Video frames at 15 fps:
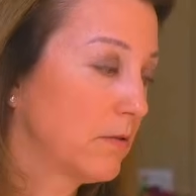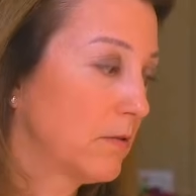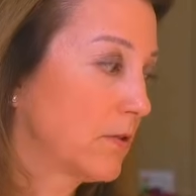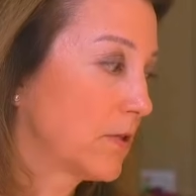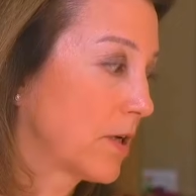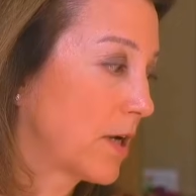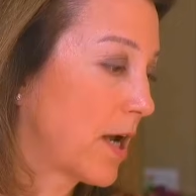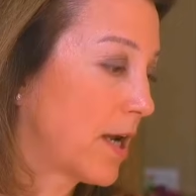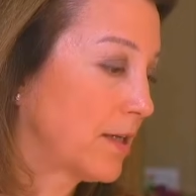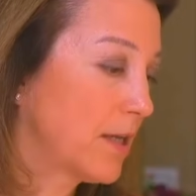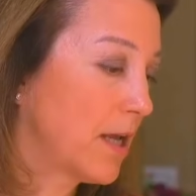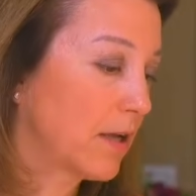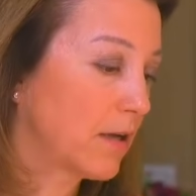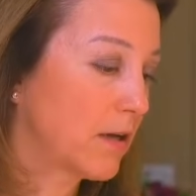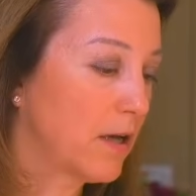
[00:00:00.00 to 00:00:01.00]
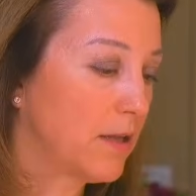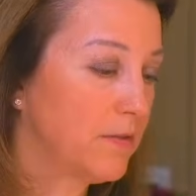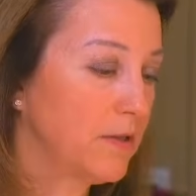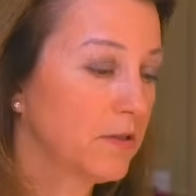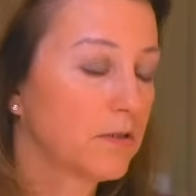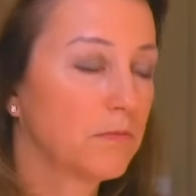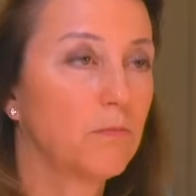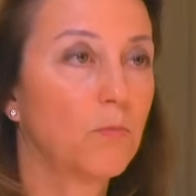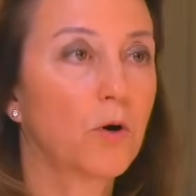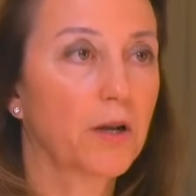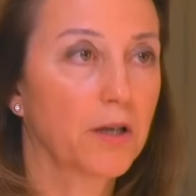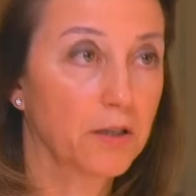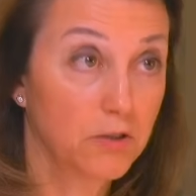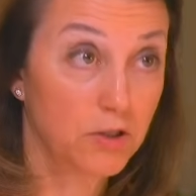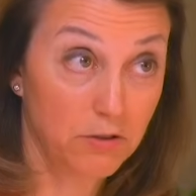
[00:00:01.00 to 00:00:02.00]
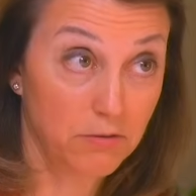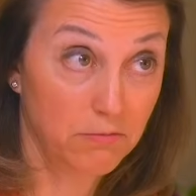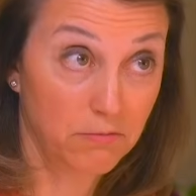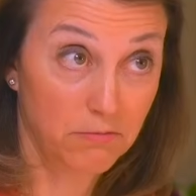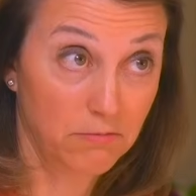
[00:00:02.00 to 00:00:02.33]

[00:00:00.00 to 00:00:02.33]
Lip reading: should I take on this mortgage?